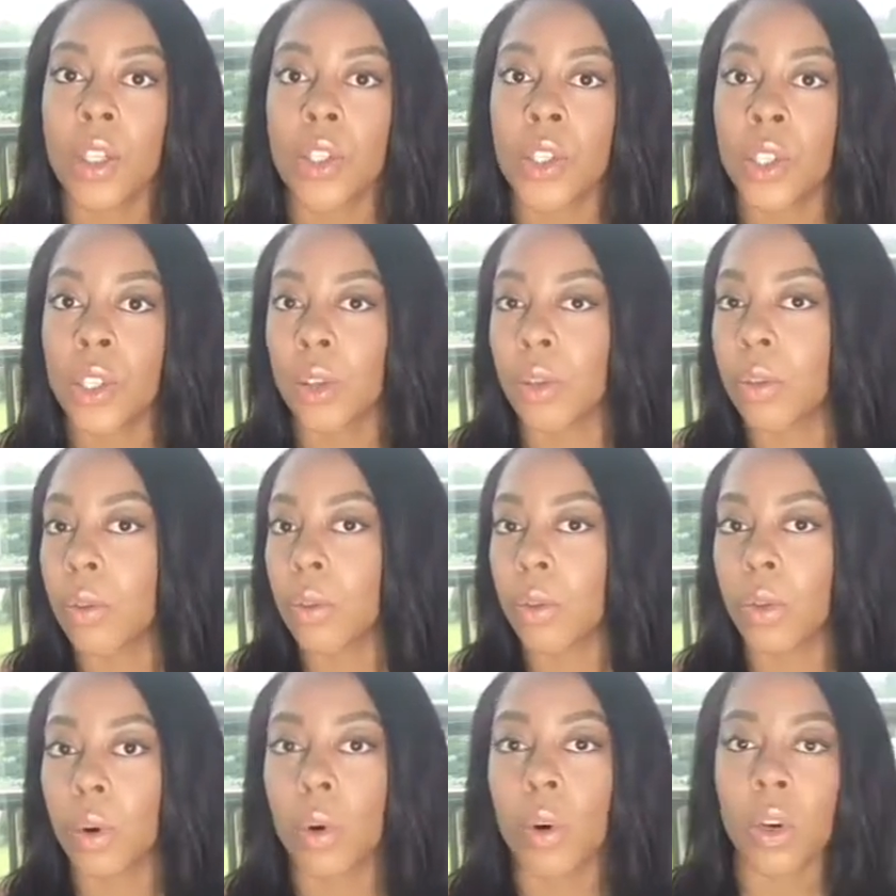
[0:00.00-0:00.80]

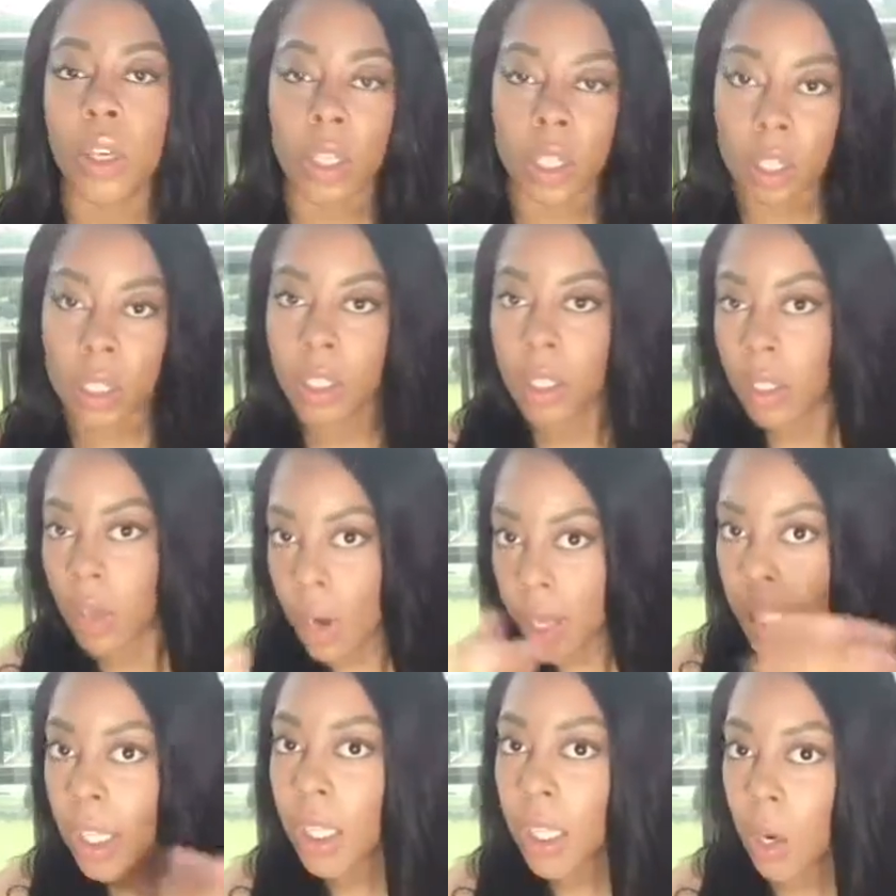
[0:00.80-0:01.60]
to, or
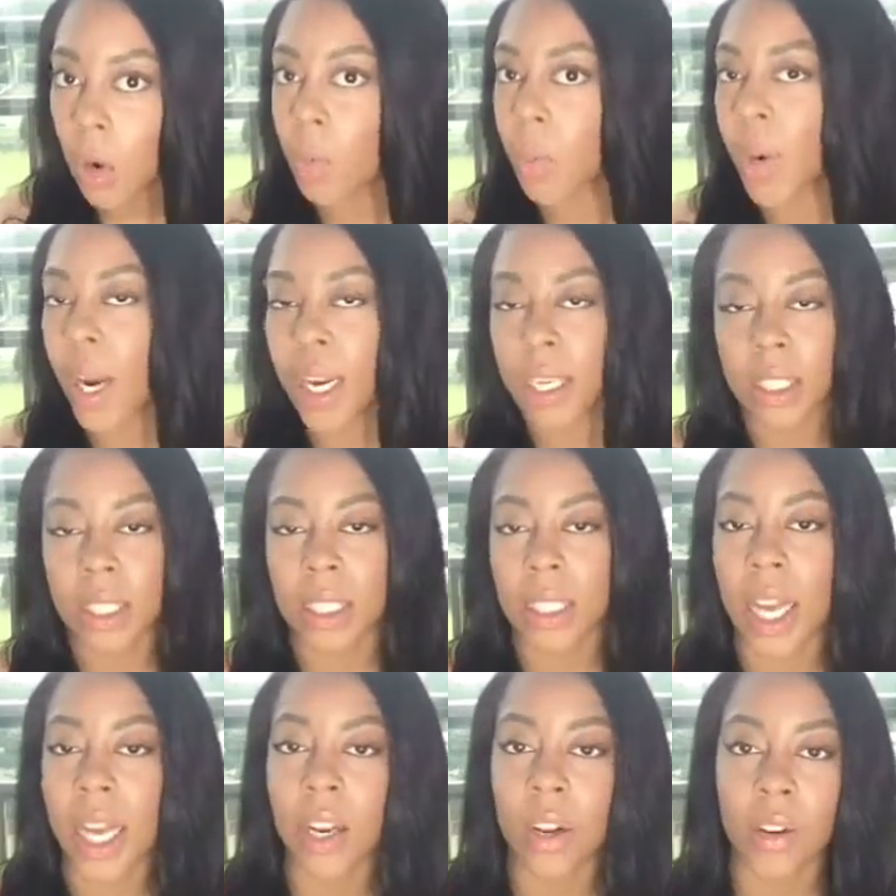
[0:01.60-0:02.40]
on the low price,
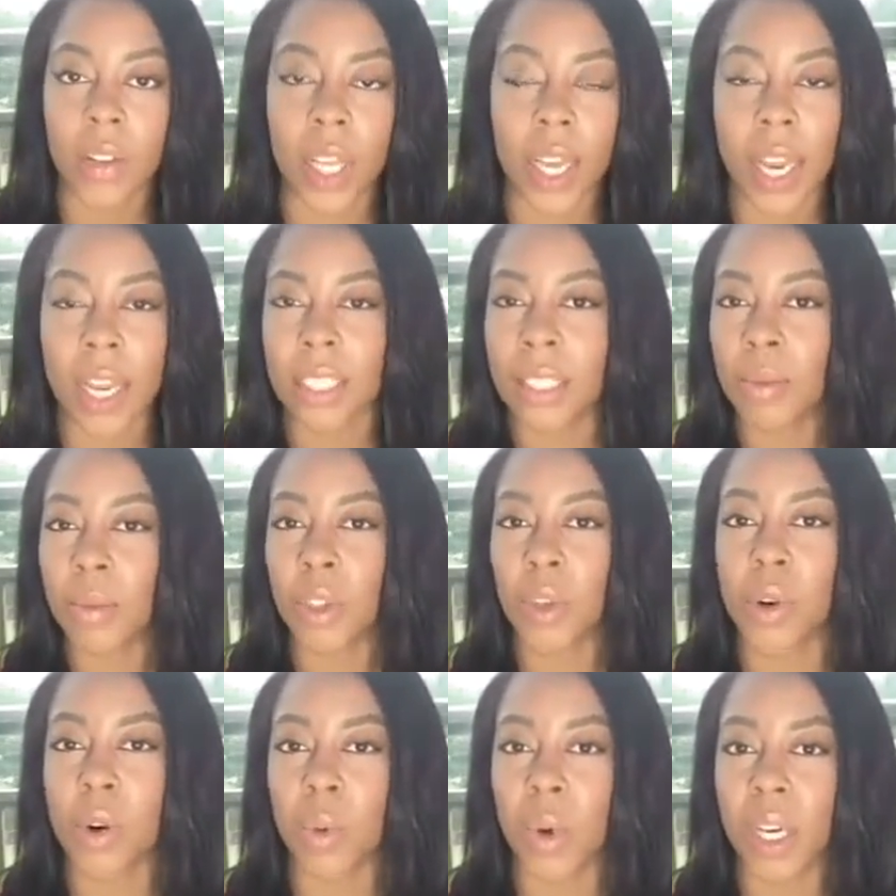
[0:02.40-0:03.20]
because I know they got some
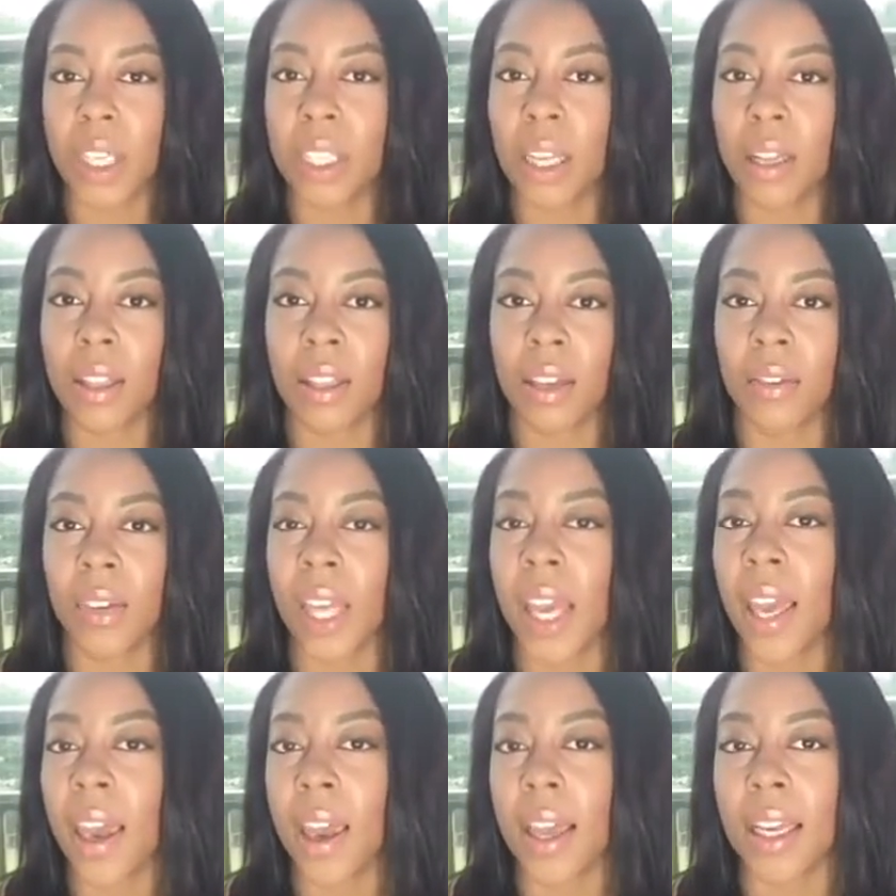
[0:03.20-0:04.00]
short wigs out there for
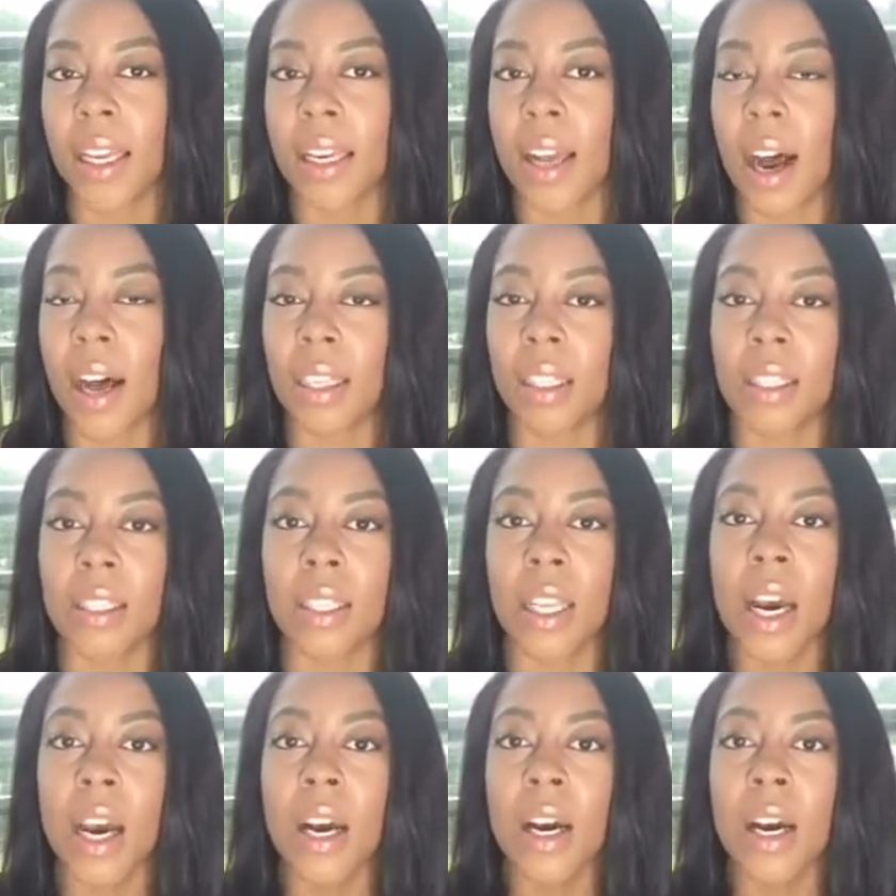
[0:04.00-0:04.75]
like $80.